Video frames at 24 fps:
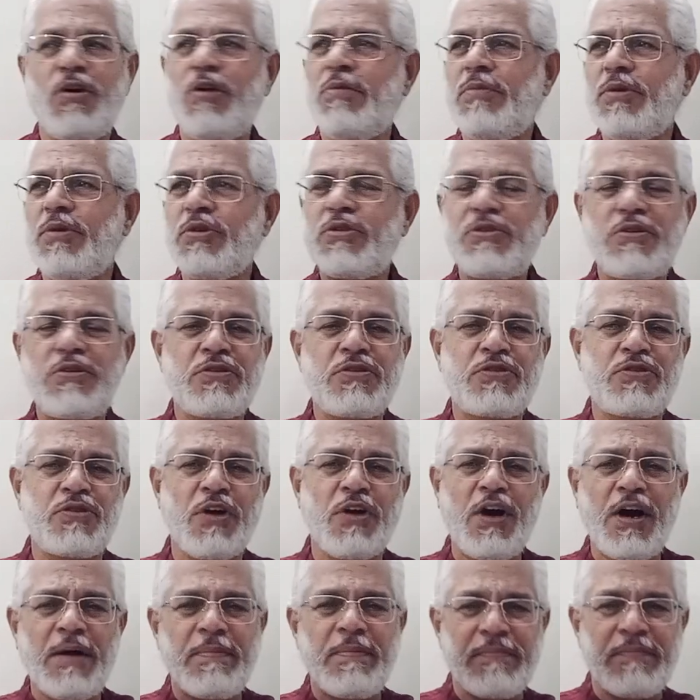Almost
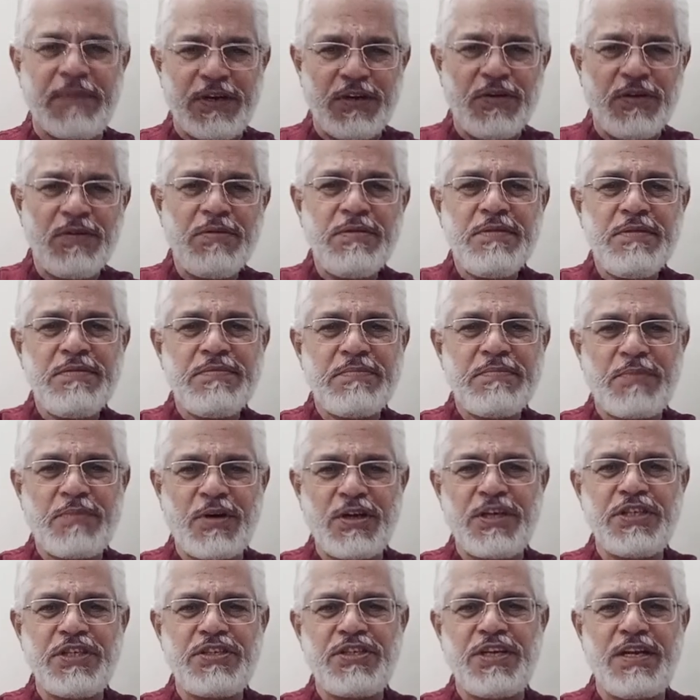storm, you know,
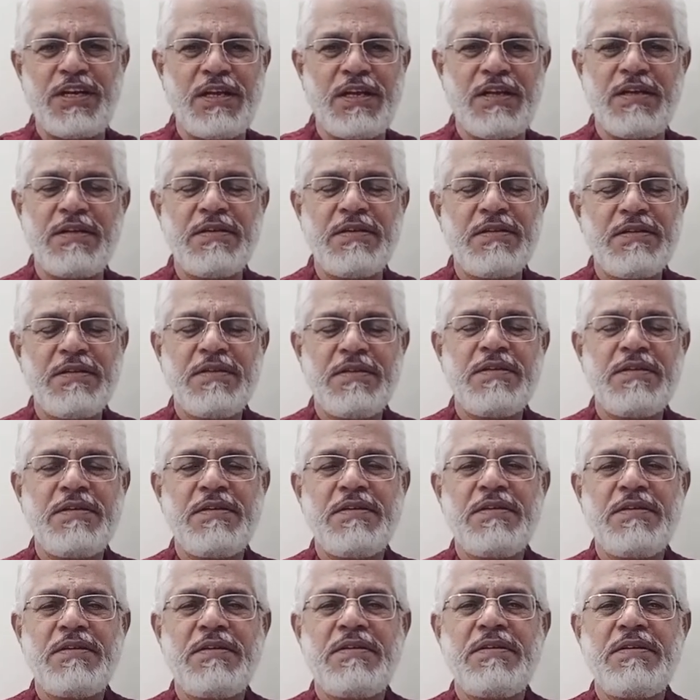Pondicherry,
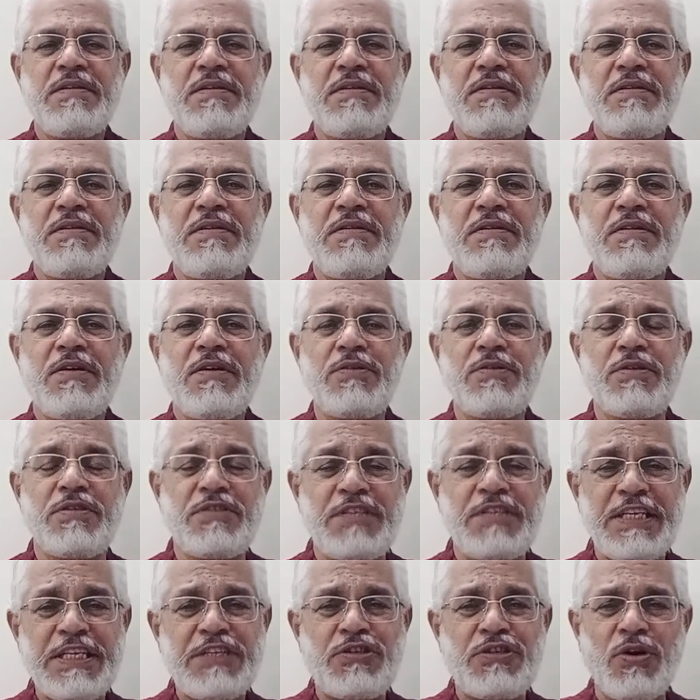on the
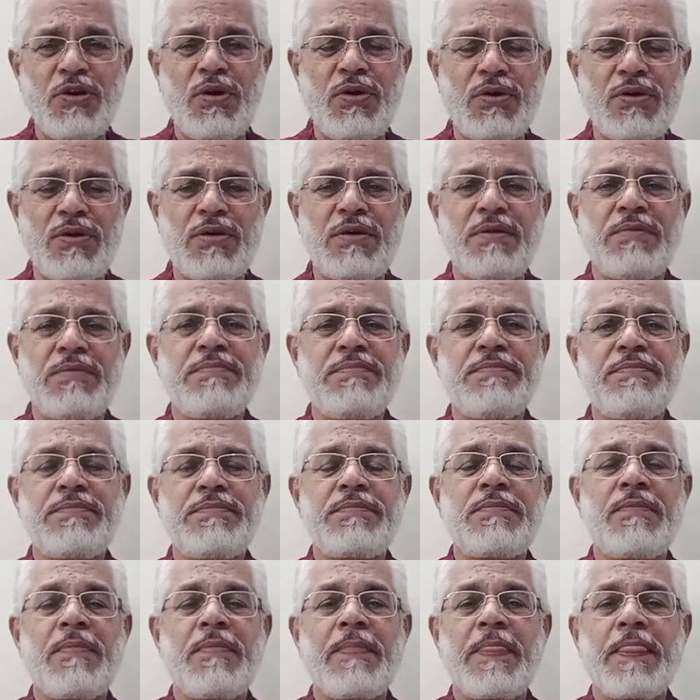seashore.
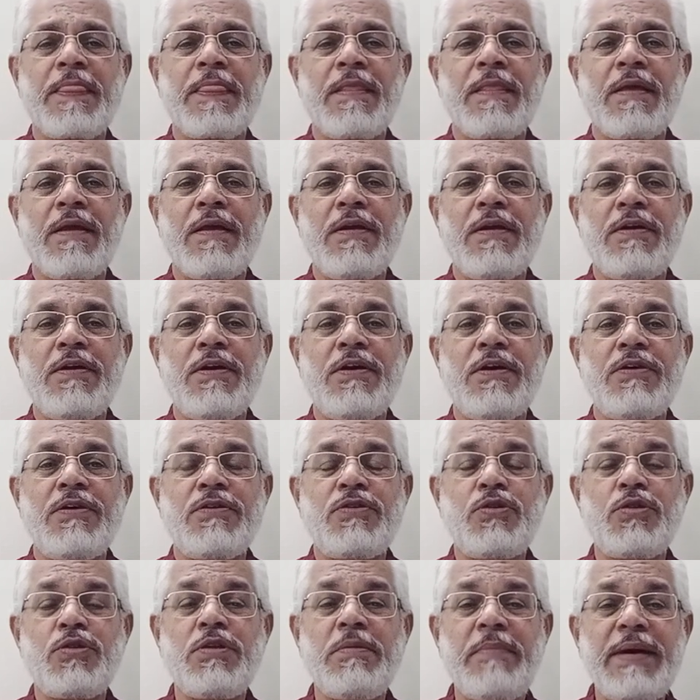
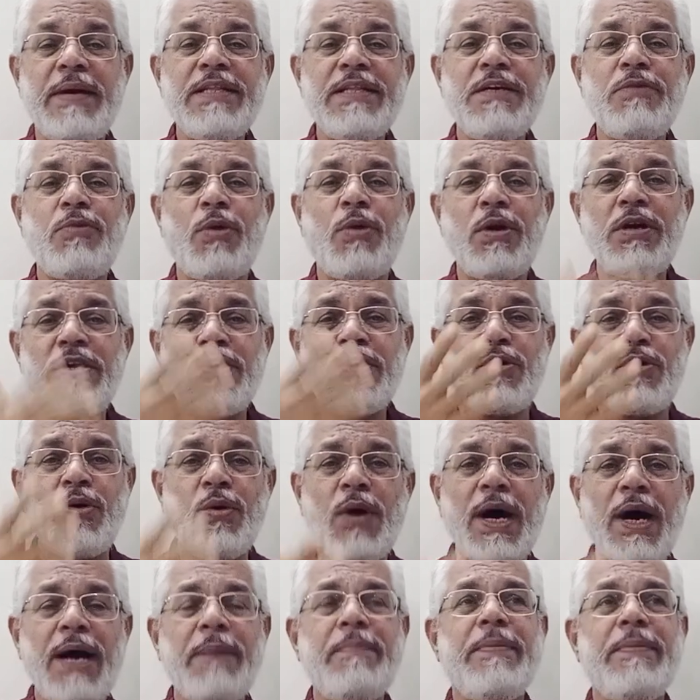So the mother wanted to
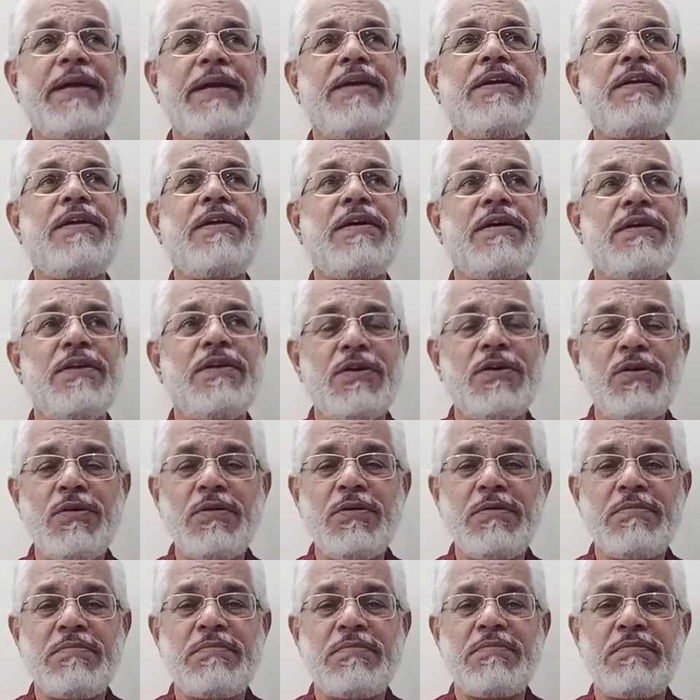go up and, you
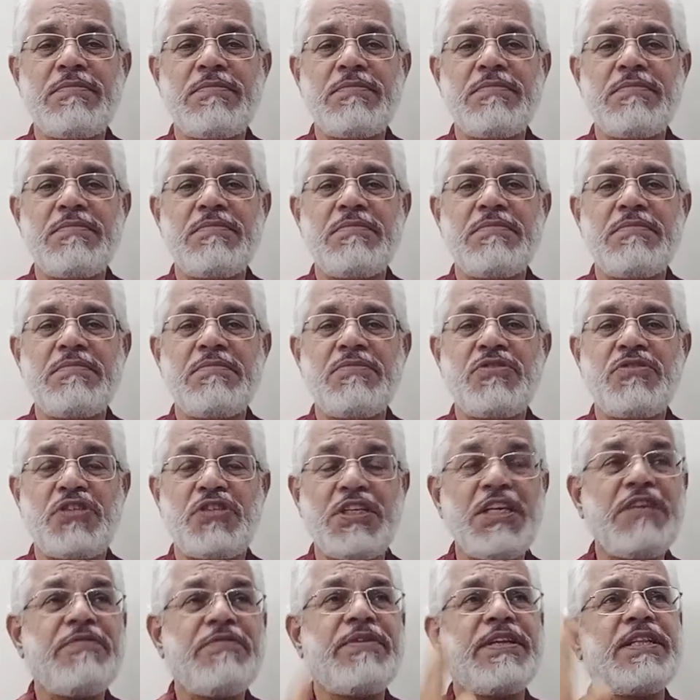know,
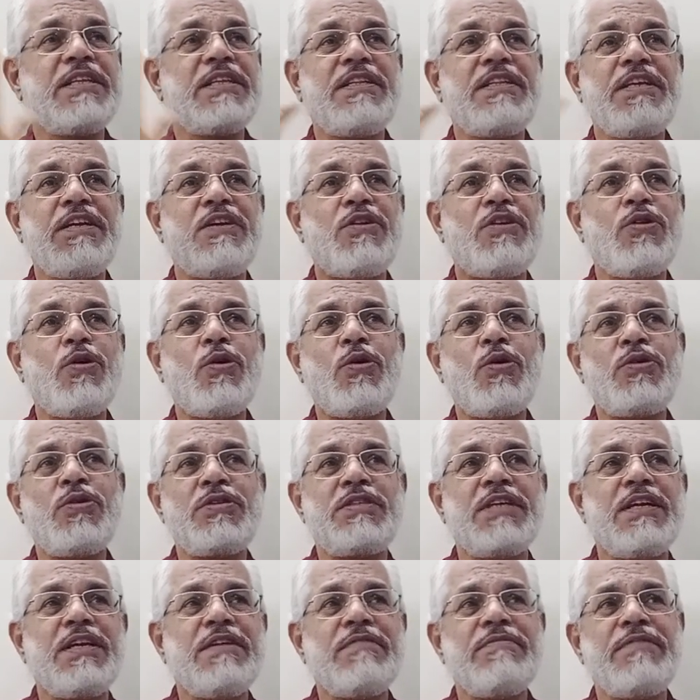see whether the
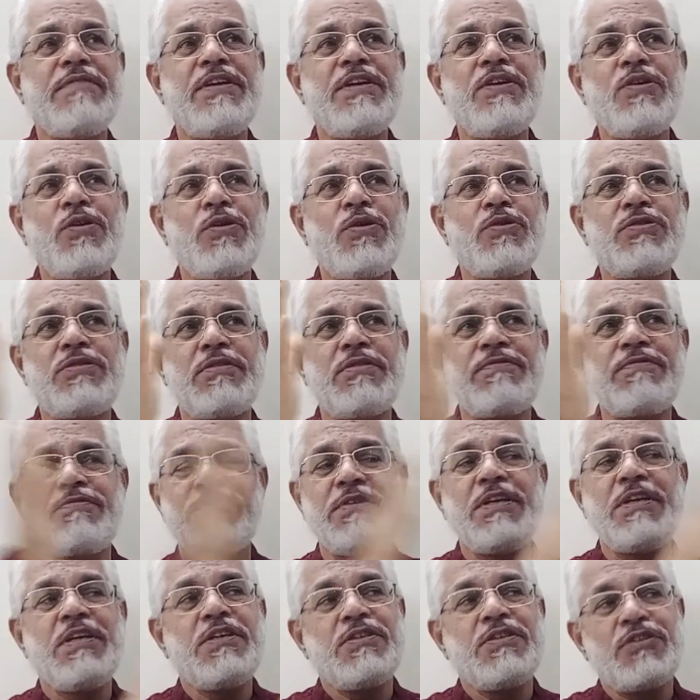doors and windows of
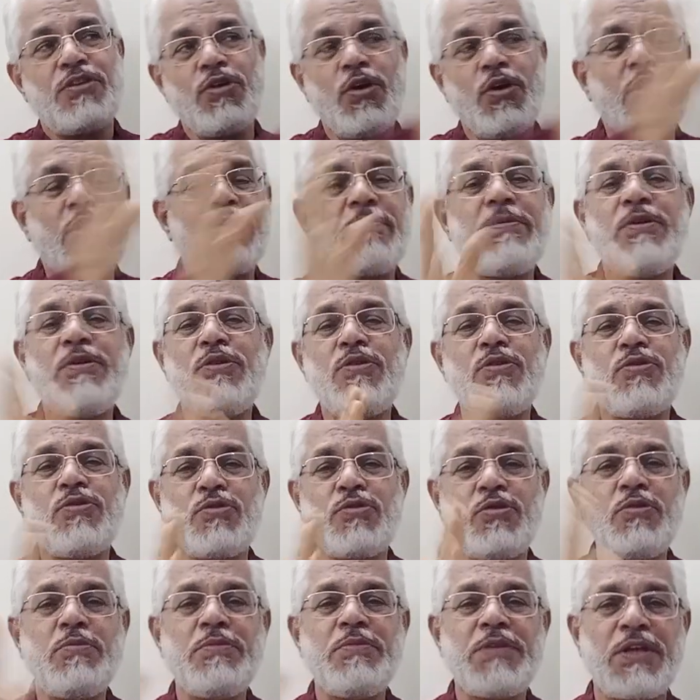Sri Aurobindo's
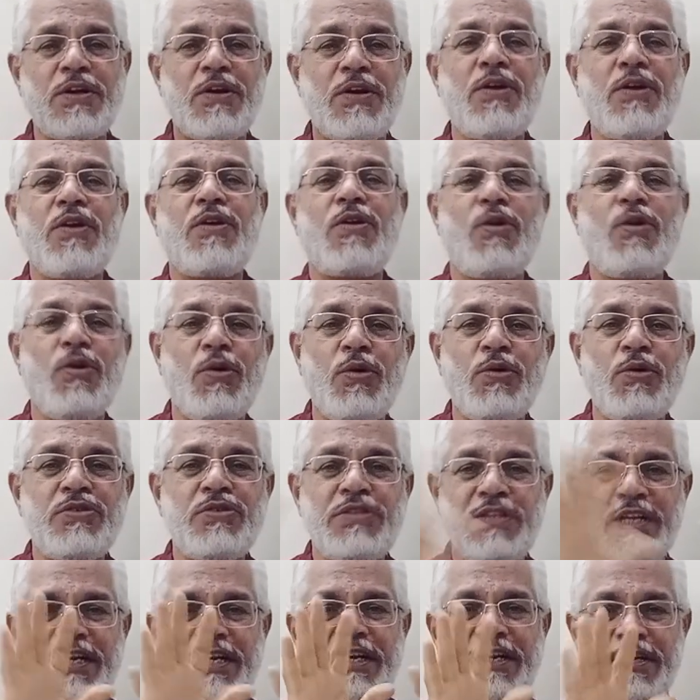rooms are all
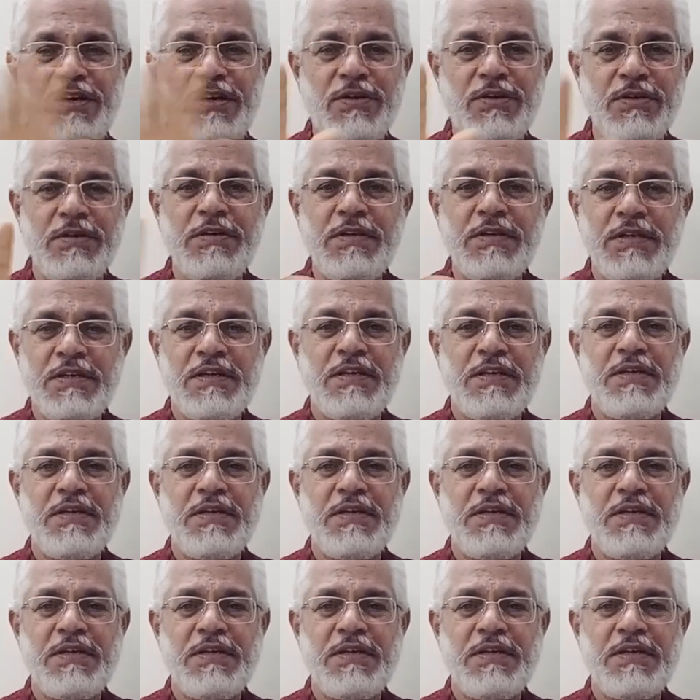closed and, you know,